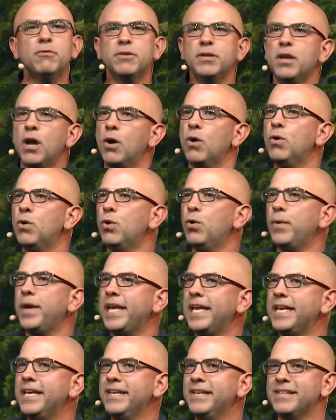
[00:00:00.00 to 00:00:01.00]
don't know who
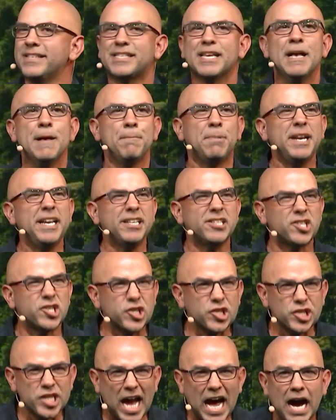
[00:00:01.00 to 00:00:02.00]
he is, but
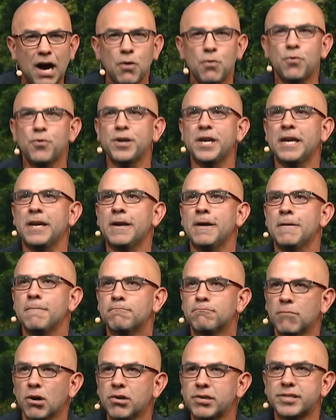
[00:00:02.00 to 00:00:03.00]
he's showering
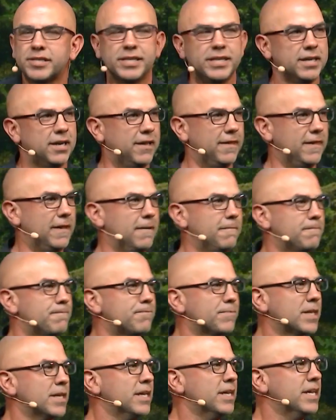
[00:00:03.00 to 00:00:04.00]
mercy on them.
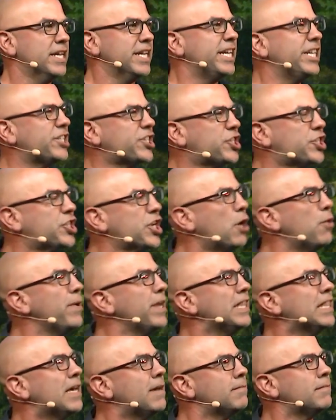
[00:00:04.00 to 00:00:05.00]
He's
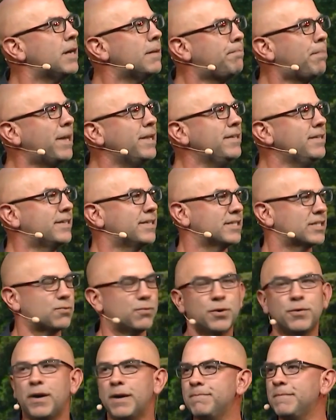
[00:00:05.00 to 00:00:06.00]
showing them
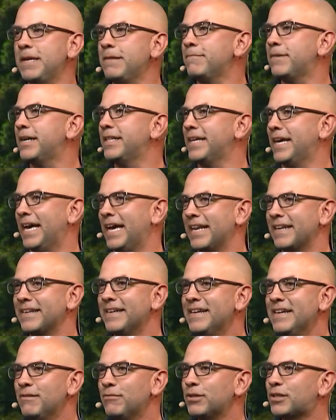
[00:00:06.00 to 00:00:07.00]
abundance. What do I mean by that?
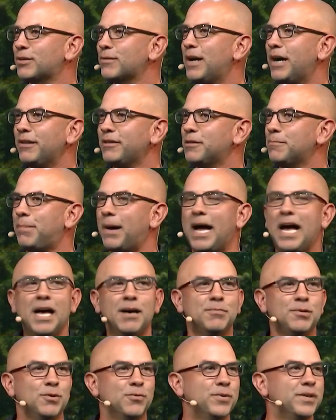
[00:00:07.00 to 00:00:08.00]
Well, throughout the
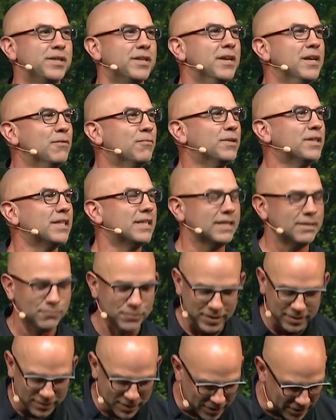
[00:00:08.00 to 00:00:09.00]
Bible, when, when, the,
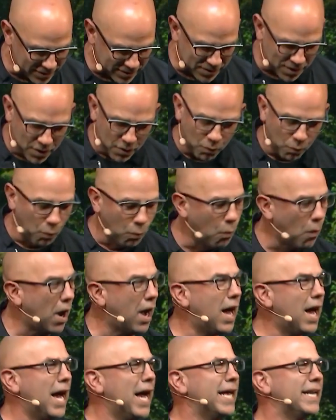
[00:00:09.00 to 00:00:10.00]
when there's
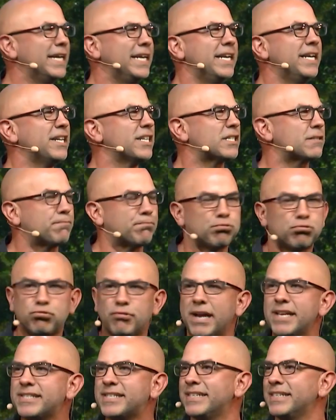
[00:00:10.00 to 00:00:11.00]
wine and it is
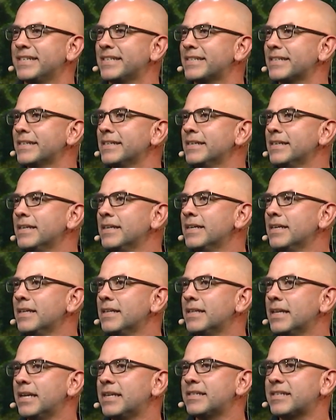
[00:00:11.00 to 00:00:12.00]
present,
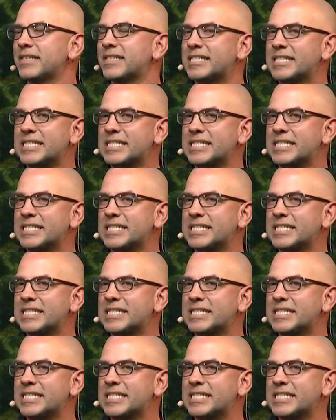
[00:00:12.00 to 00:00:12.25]
that is a